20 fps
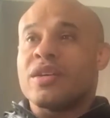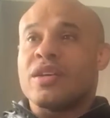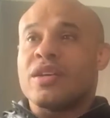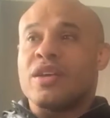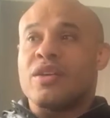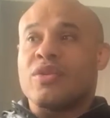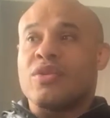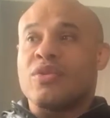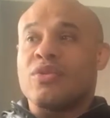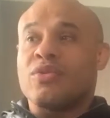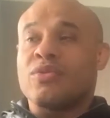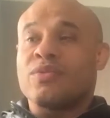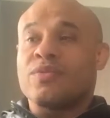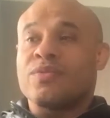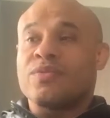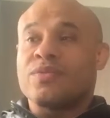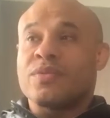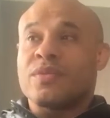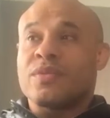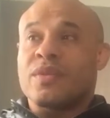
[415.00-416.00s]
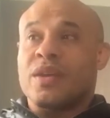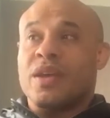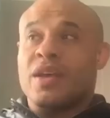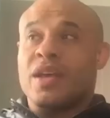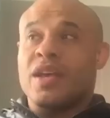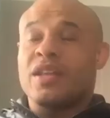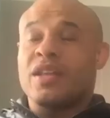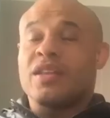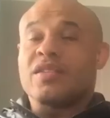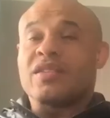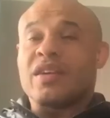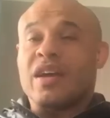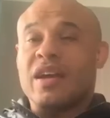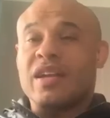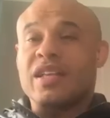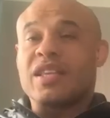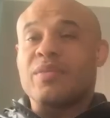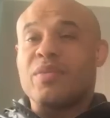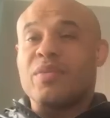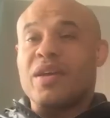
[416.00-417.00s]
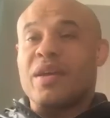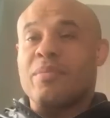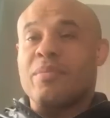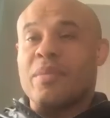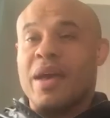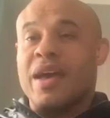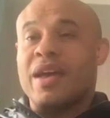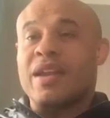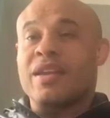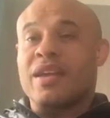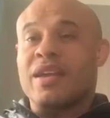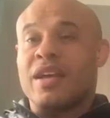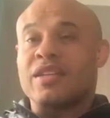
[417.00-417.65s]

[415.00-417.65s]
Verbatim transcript: you know, he decided to be a man